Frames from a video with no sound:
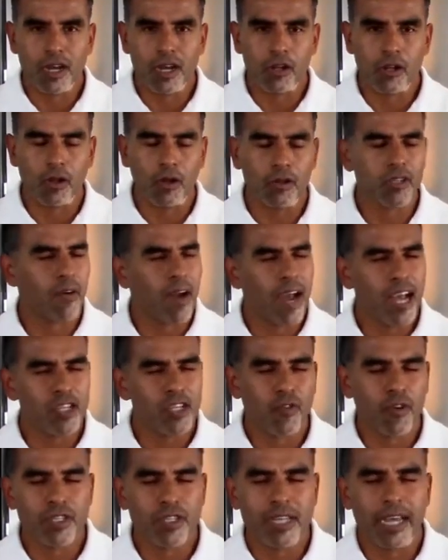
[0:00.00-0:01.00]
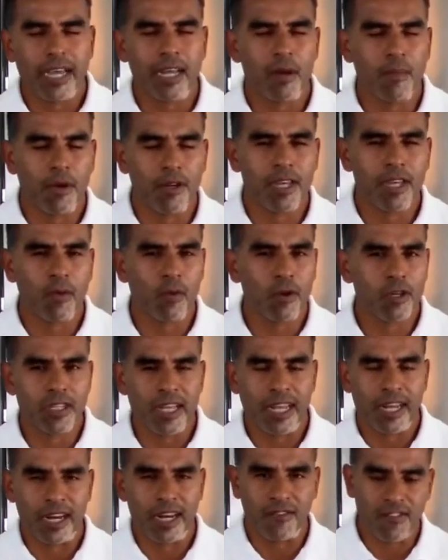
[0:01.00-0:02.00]
close our eyes for a second and pretend we're
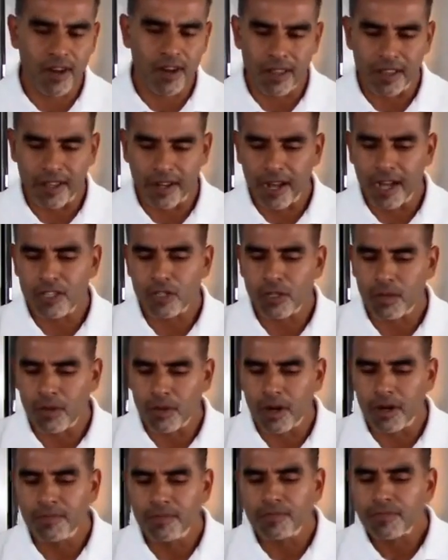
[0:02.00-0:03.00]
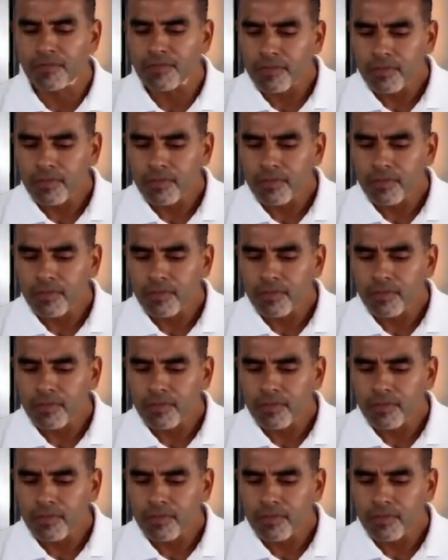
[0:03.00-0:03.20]
standing in front of the customer.